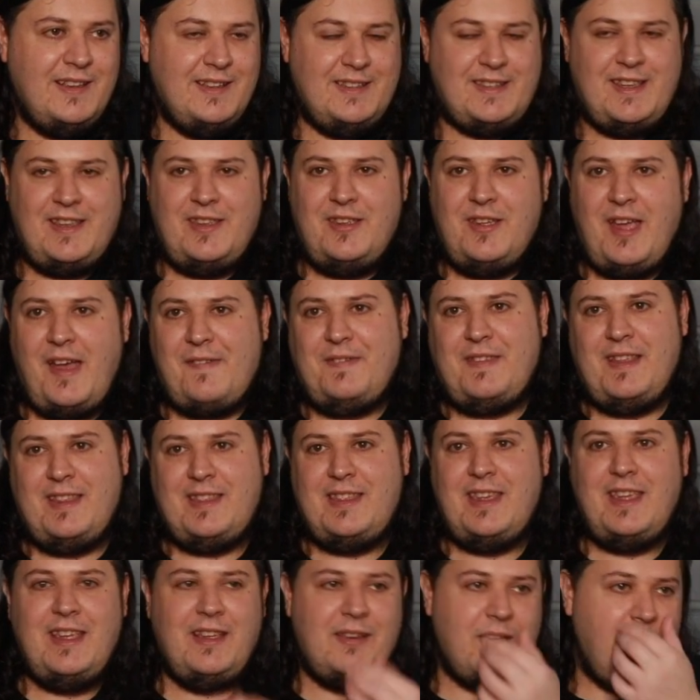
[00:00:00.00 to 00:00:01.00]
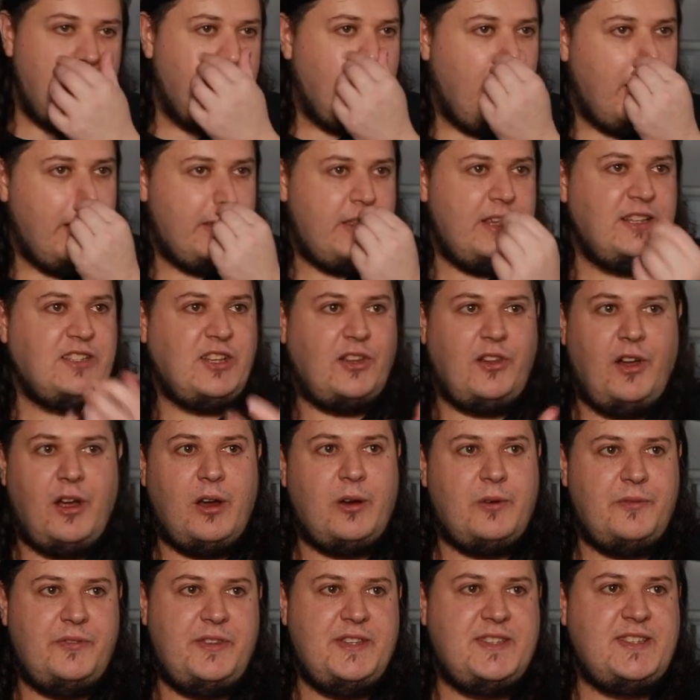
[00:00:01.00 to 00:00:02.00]
So you have to think... And one of the things I
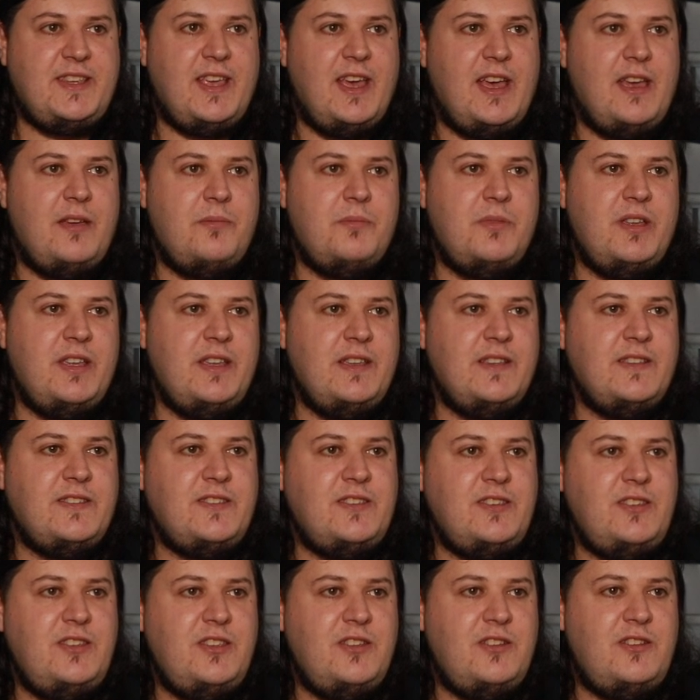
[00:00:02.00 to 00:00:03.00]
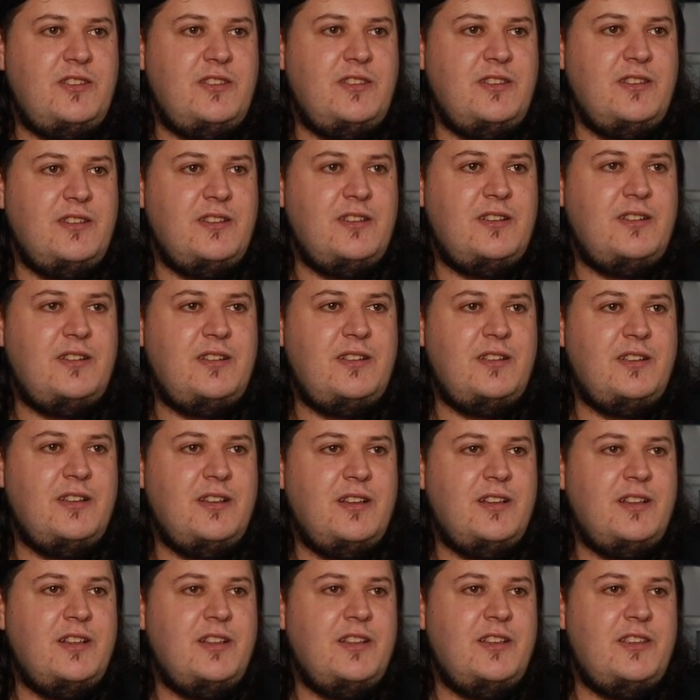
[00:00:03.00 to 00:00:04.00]
like with this game is you
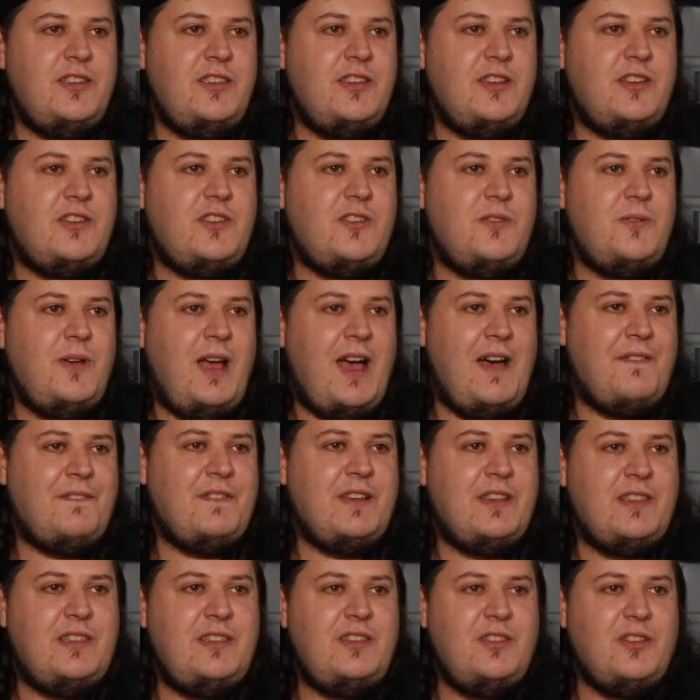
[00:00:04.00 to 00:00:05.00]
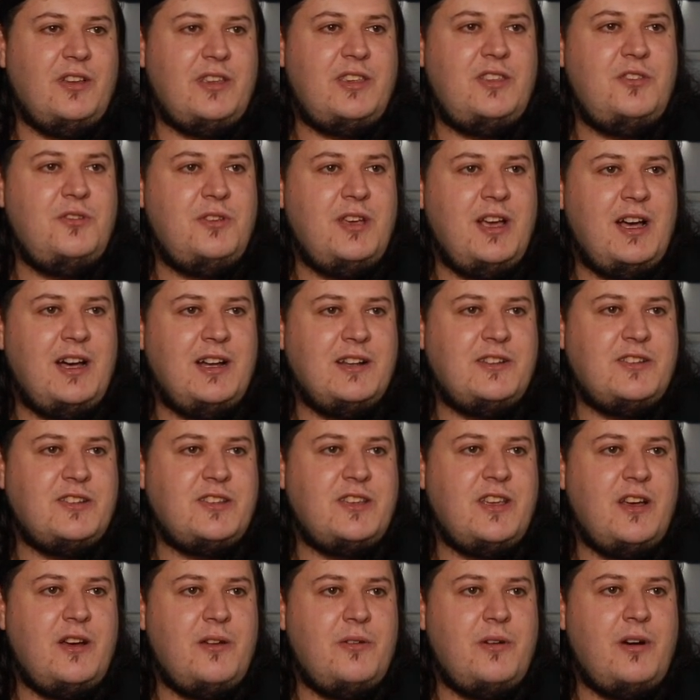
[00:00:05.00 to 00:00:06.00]
do have to, like, you can't
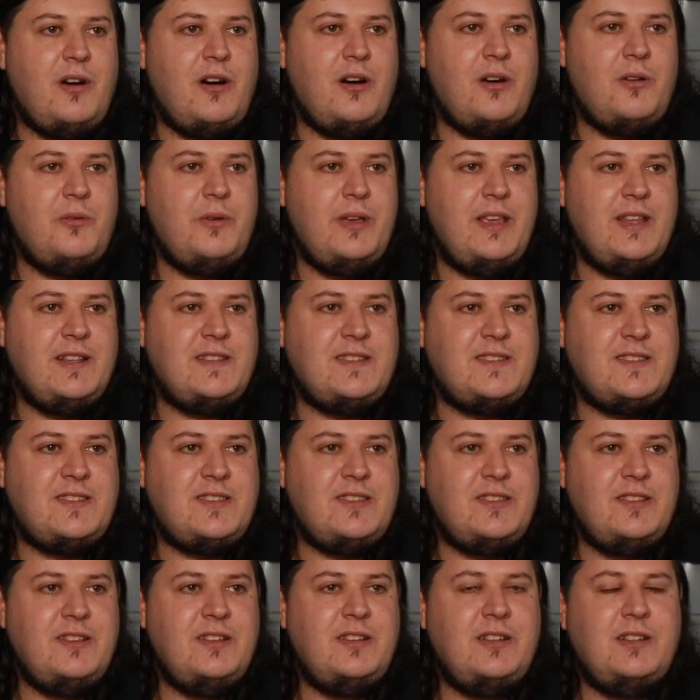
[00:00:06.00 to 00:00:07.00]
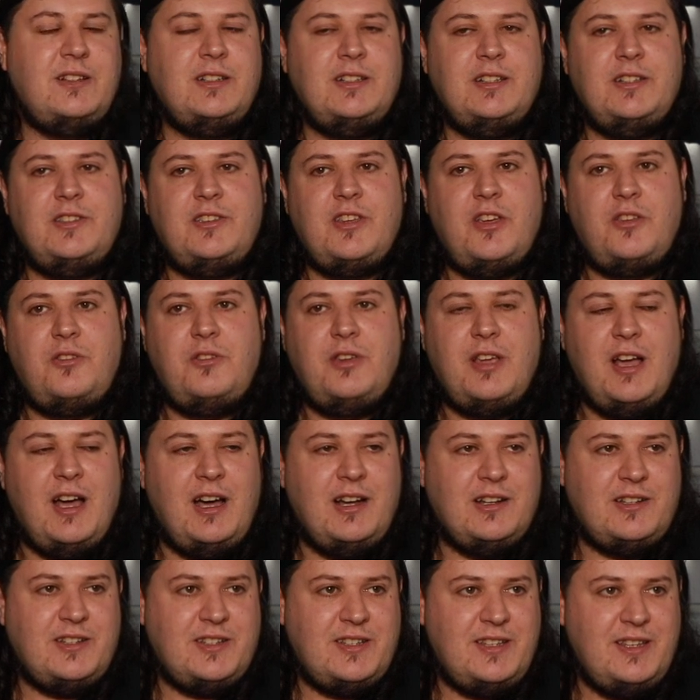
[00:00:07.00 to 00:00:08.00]
just go, oh, it's, you know, you
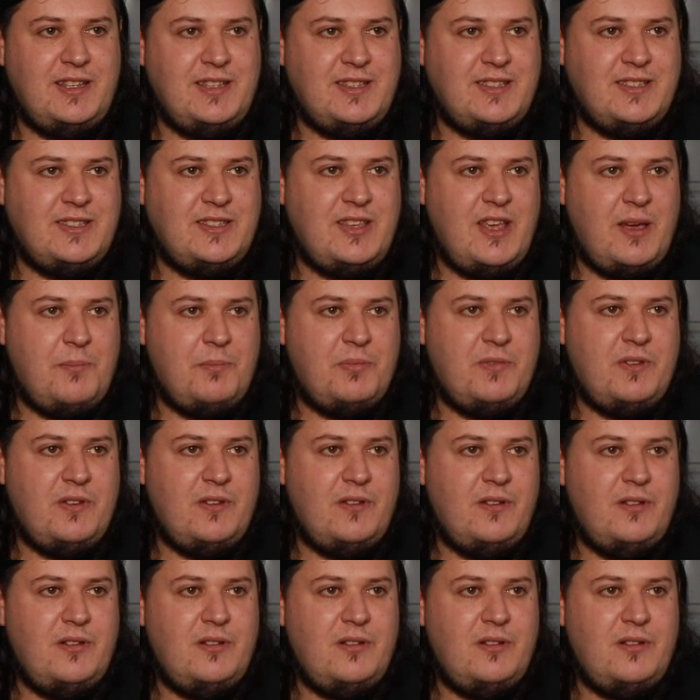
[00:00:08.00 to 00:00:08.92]
can't just accept.